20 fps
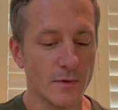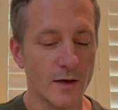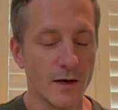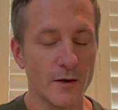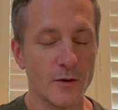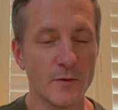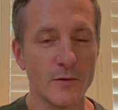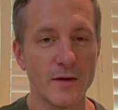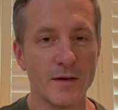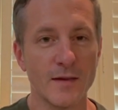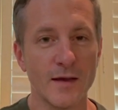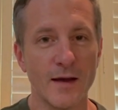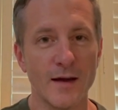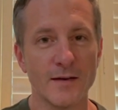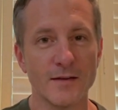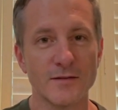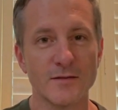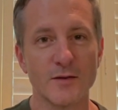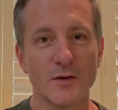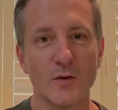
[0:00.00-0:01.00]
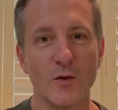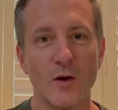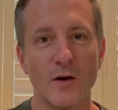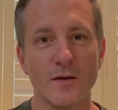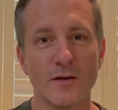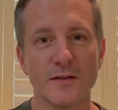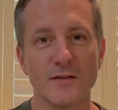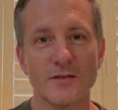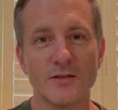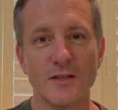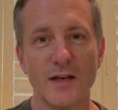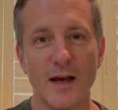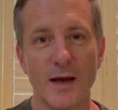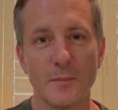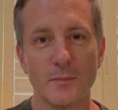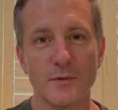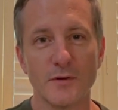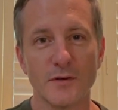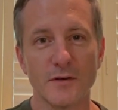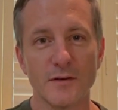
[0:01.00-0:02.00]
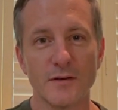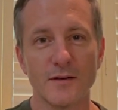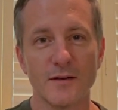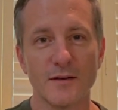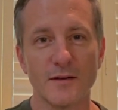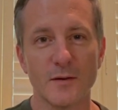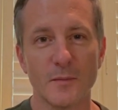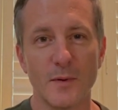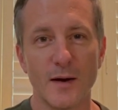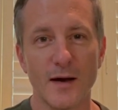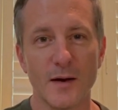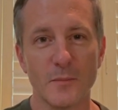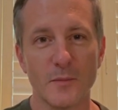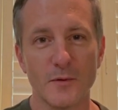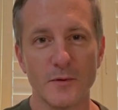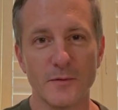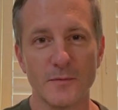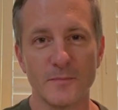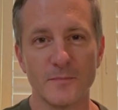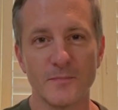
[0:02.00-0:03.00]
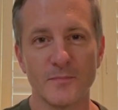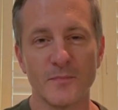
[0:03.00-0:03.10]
Not only that, it's the longest chapter in the Bible.